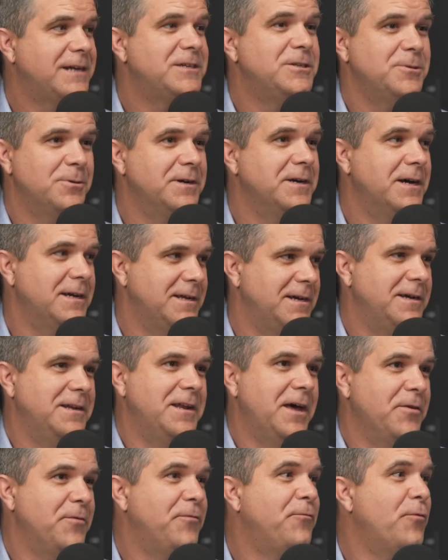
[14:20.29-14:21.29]
to
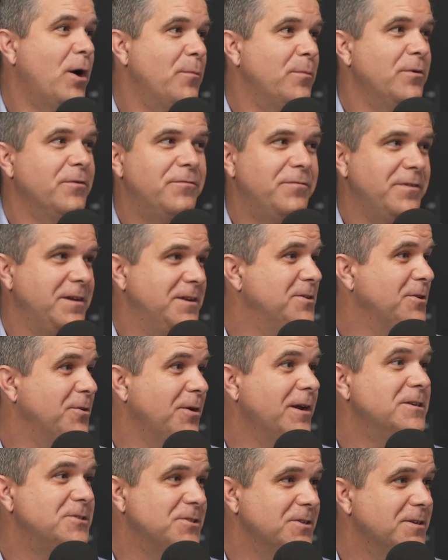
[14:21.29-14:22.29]
another form of
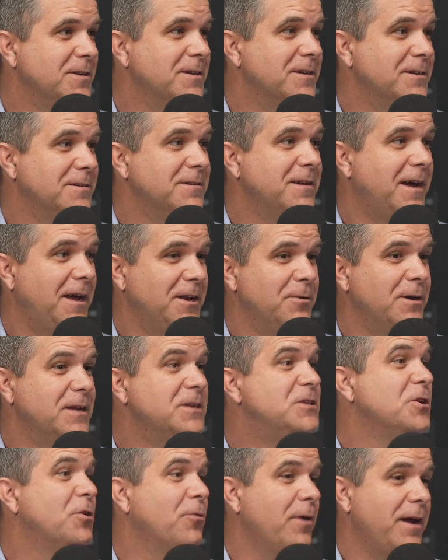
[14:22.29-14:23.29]
integration. And how do you
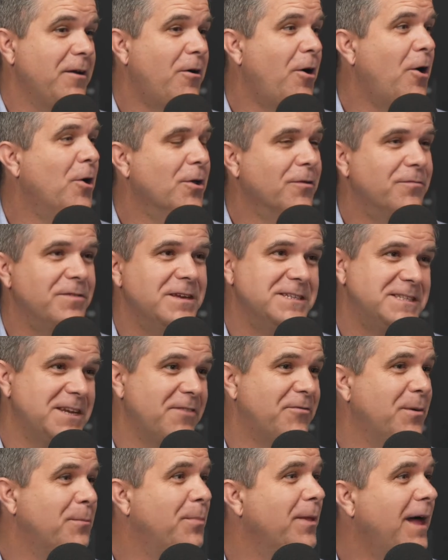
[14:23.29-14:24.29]
integrate all these
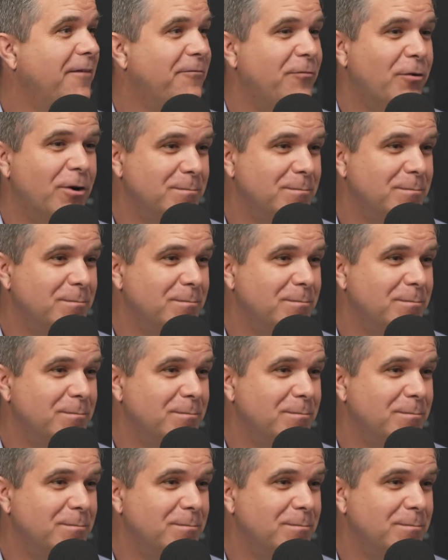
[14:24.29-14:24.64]
different platforms